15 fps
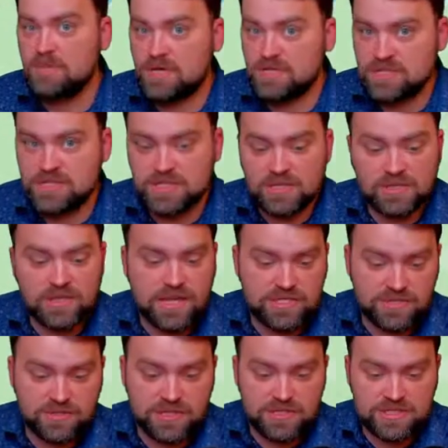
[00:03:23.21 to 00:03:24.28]
But still,
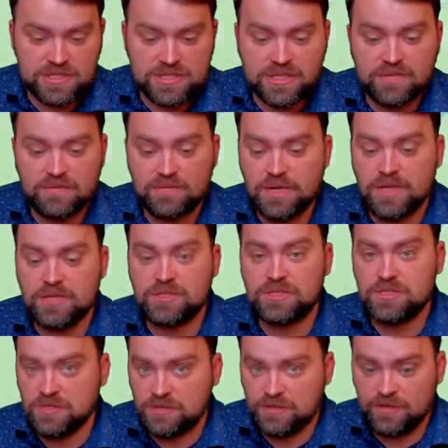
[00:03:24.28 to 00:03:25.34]
as you can see, we
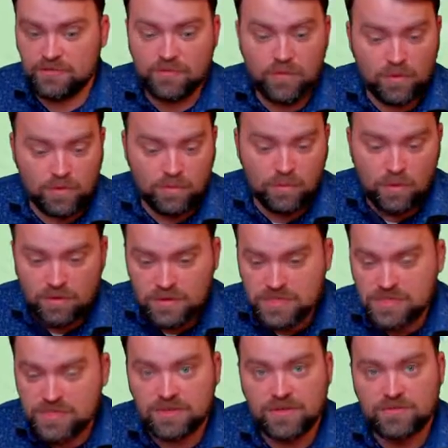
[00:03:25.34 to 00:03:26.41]
took the
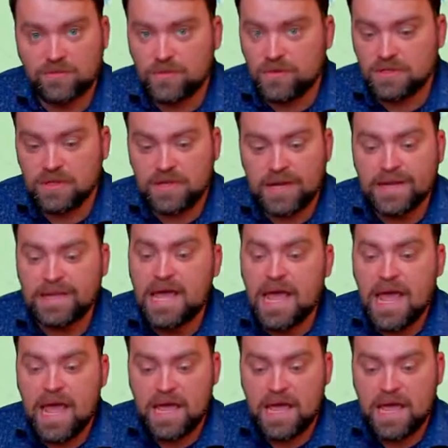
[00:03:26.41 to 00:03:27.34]
forepost on the front line,